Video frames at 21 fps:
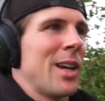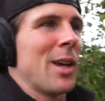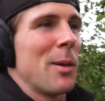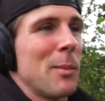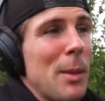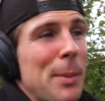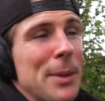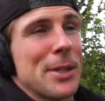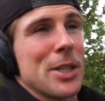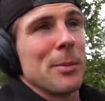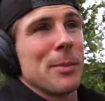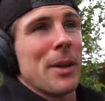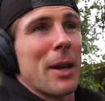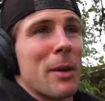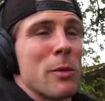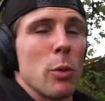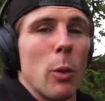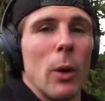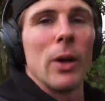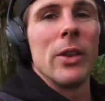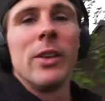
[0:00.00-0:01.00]
maybe
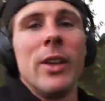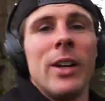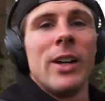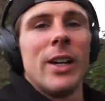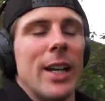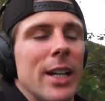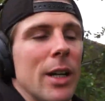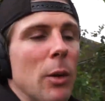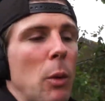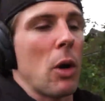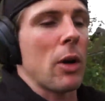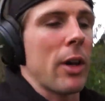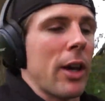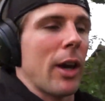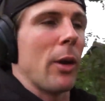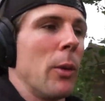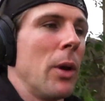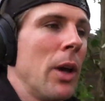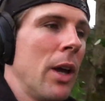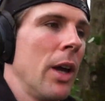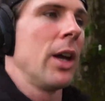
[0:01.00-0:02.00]
sometimes 1 in a
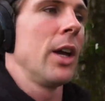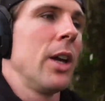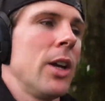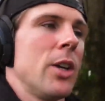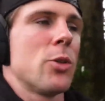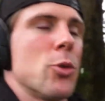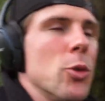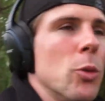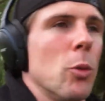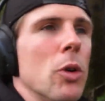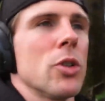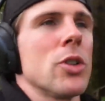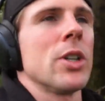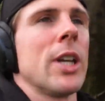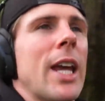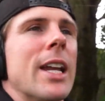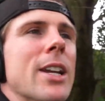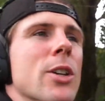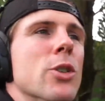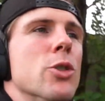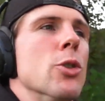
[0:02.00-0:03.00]
workout. So it wasn't
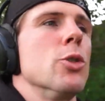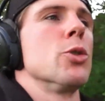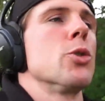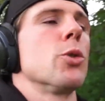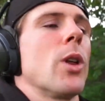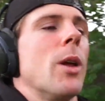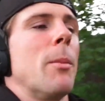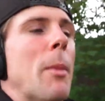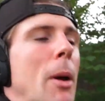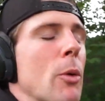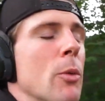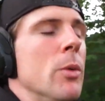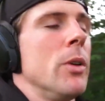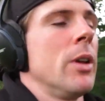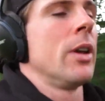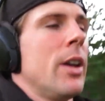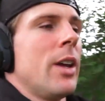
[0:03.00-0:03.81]
getting its usual amount.